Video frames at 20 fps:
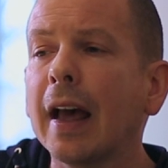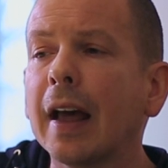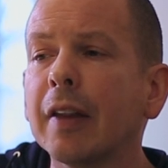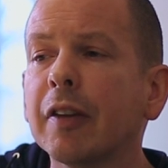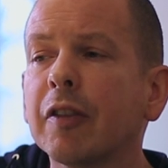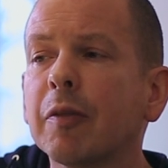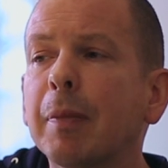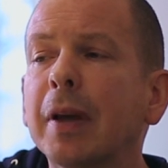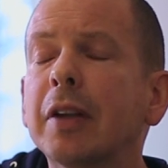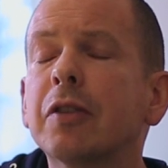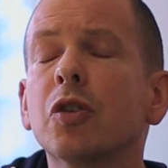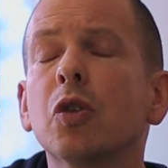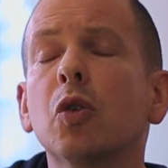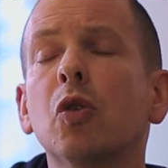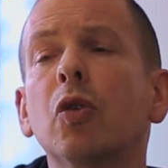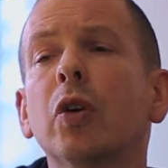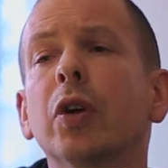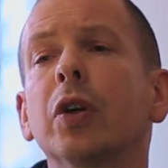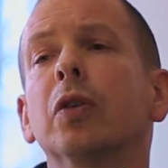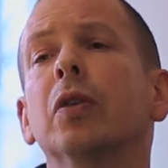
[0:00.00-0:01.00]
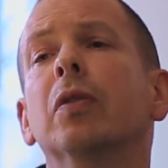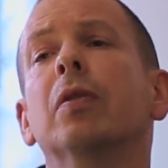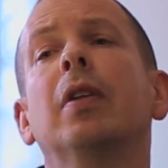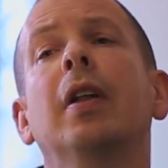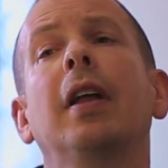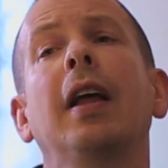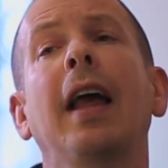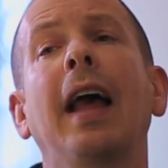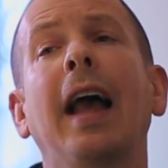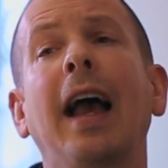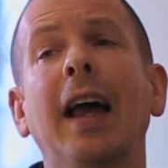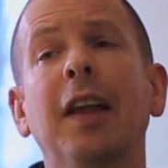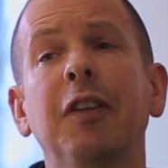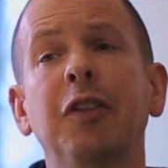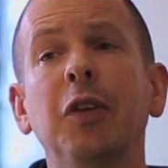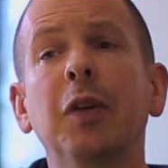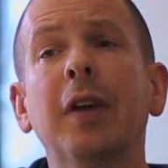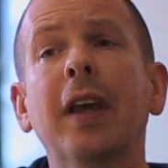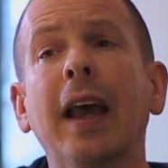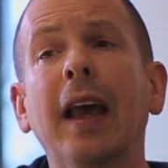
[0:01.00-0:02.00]
as pictorial
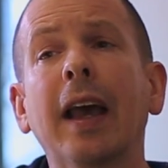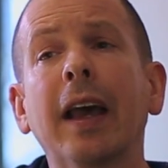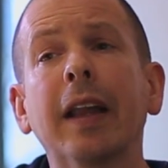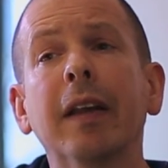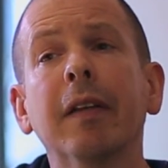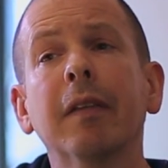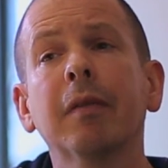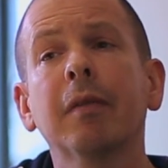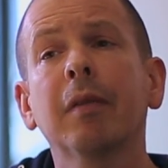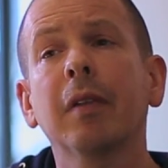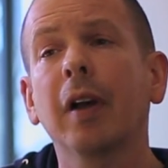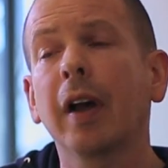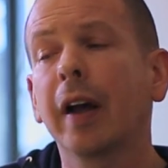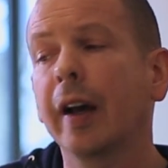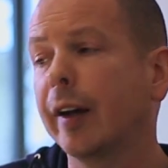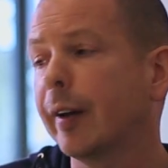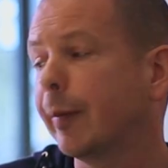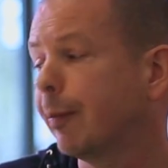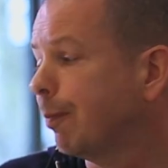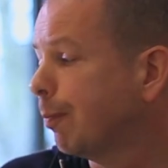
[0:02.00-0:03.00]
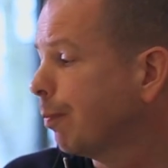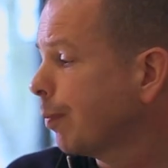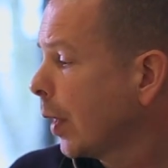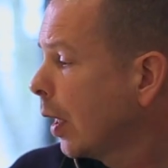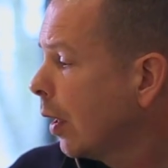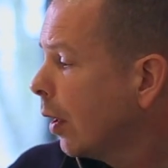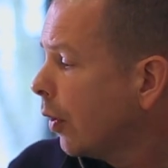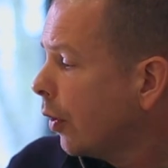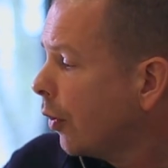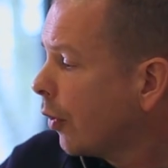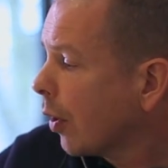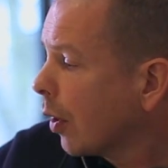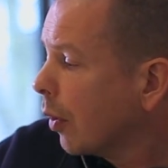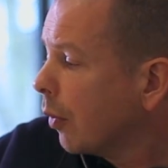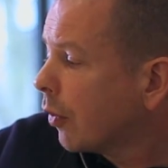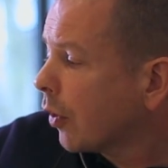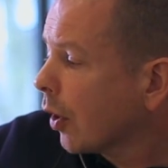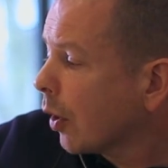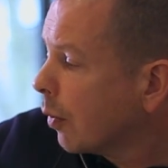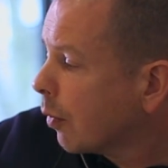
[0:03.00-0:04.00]
as you can.
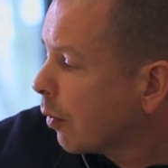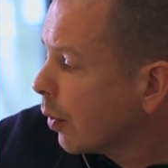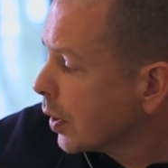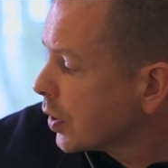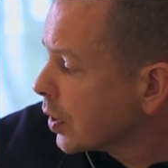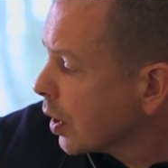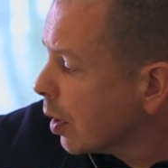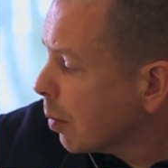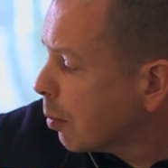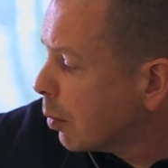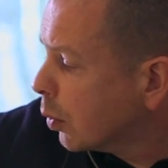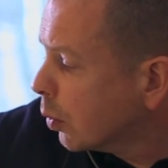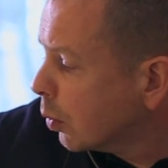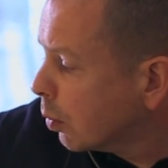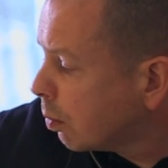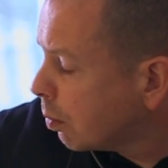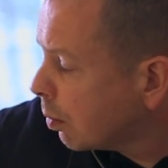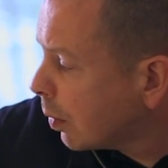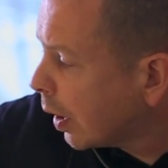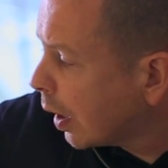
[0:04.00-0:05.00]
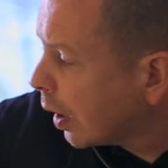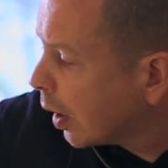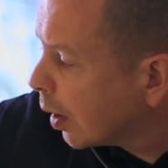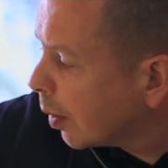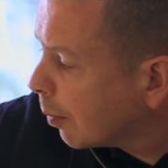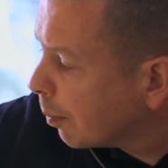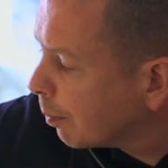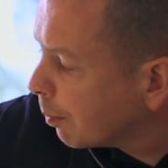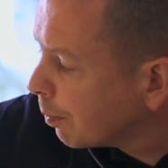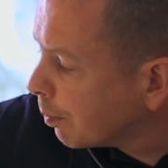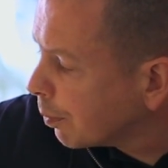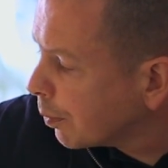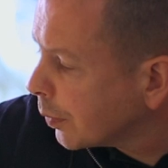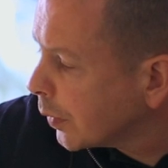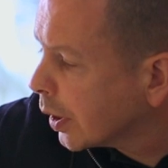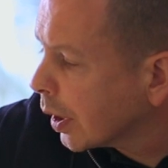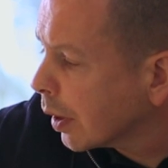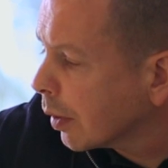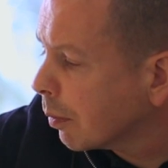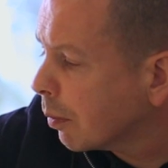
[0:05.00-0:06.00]
So for example,
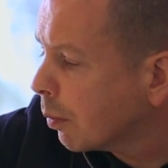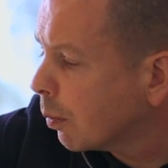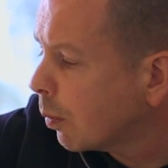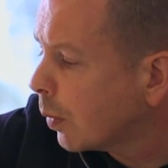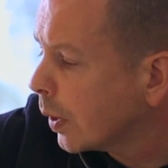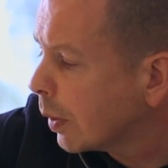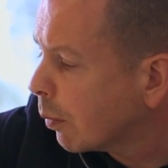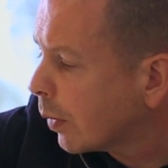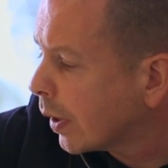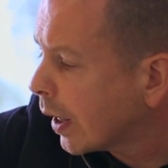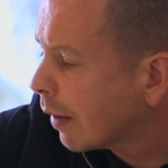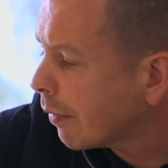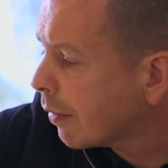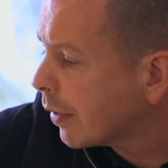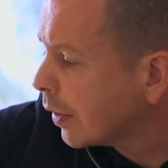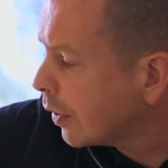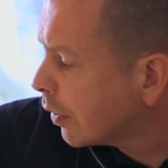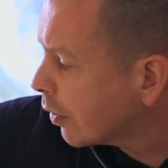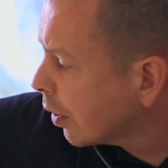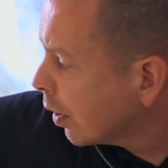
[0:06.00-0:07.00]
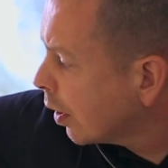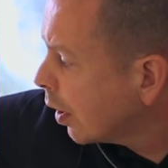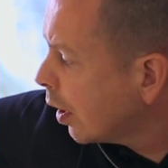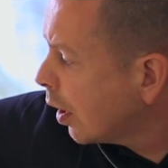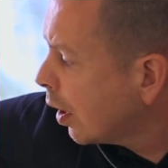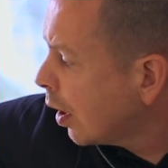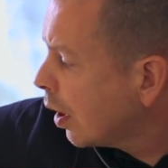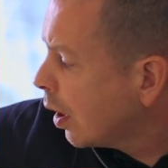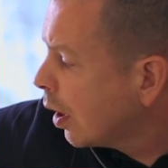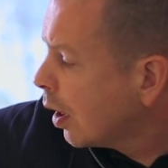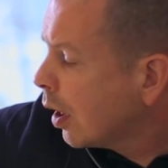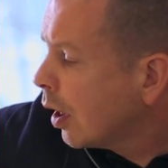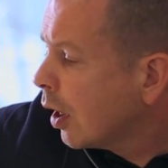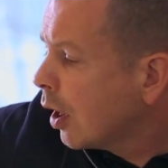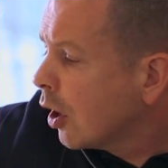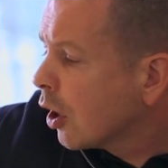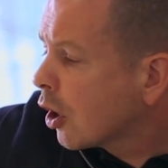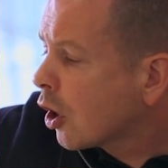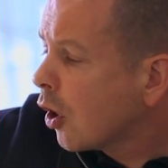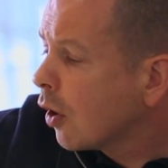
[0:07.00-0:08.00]
we have these
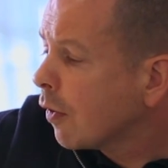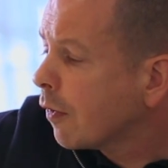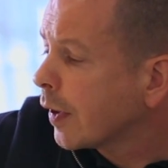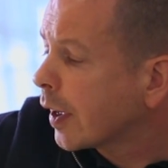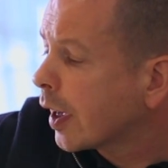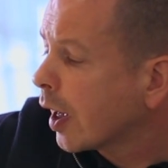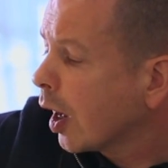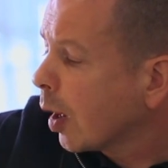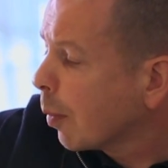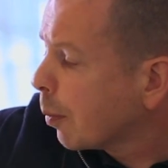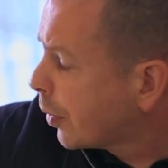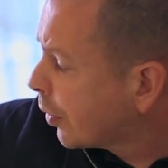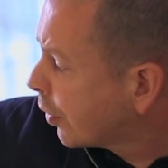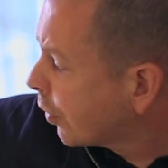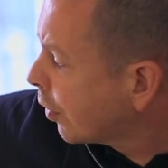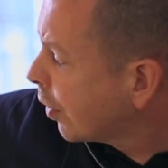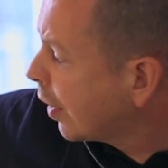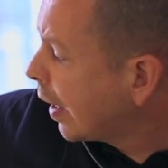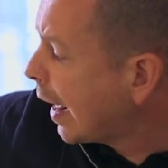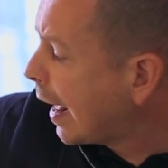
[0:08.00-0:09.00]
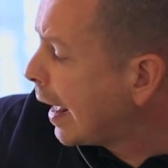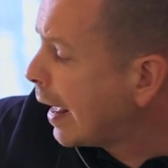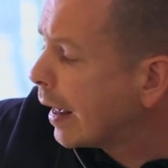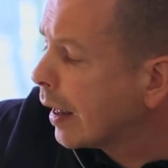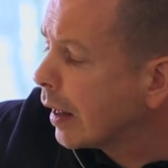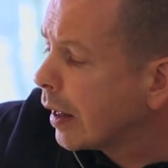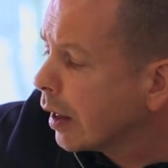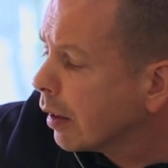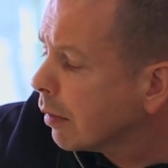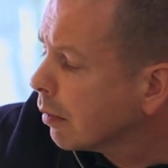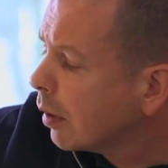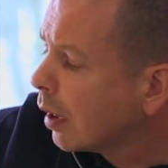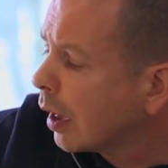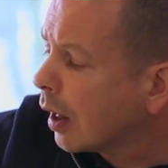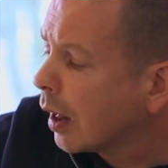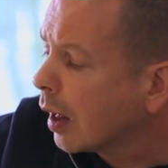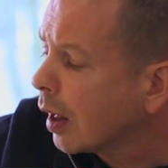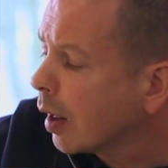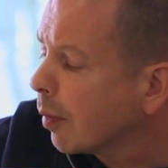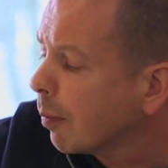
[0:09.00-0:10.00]
coffee cups here,
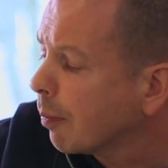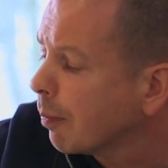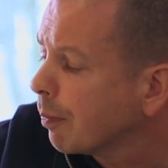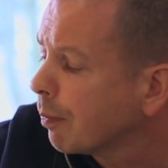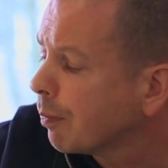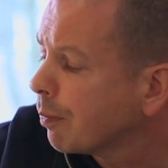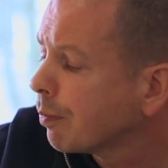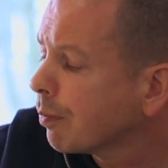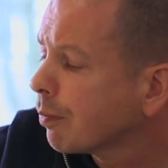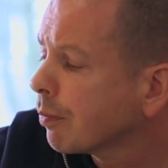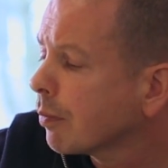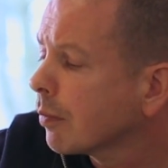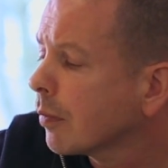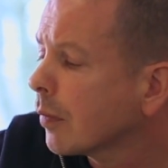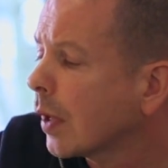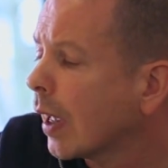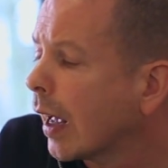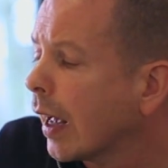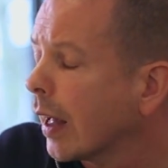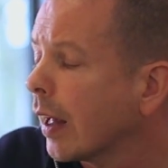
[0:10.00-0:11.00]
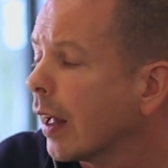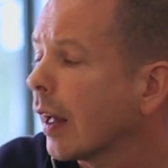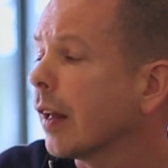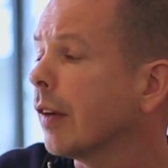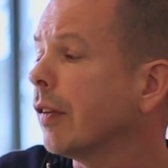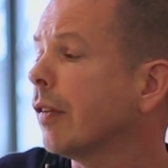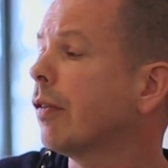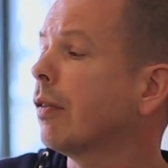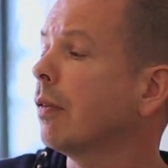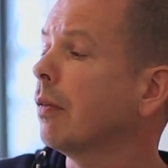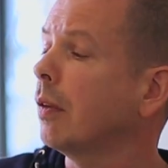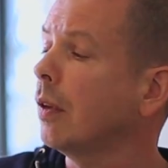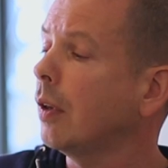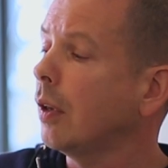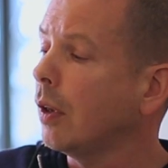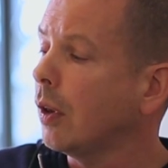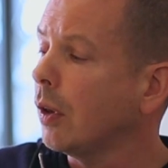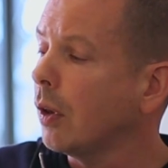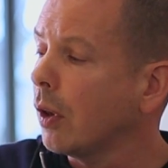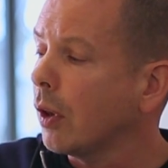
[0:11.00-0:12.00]
and
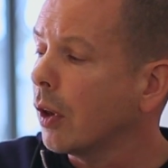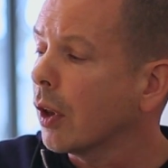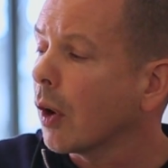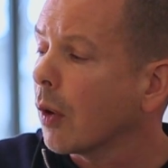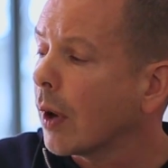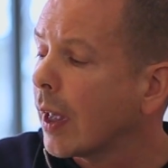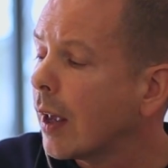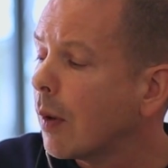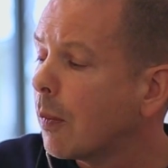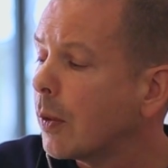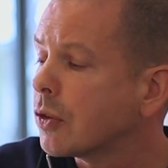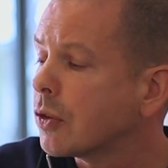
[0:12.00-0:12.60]
here